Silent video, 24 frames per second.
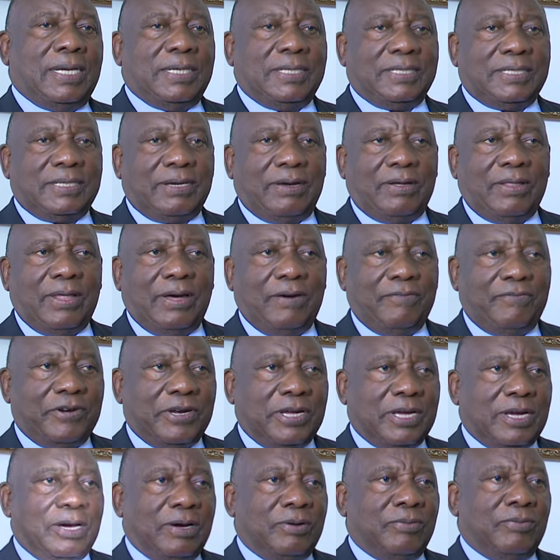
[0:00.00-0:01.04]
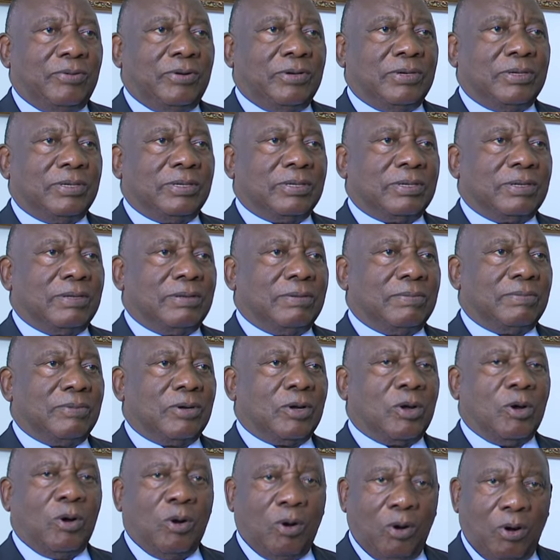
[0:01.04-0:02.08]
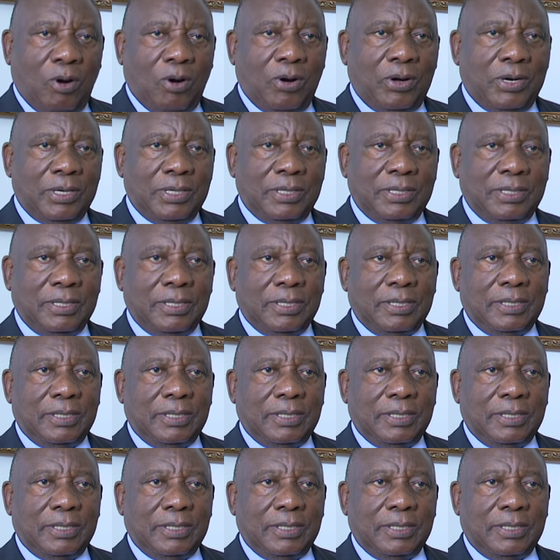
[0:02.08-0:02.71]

and South Africa will go on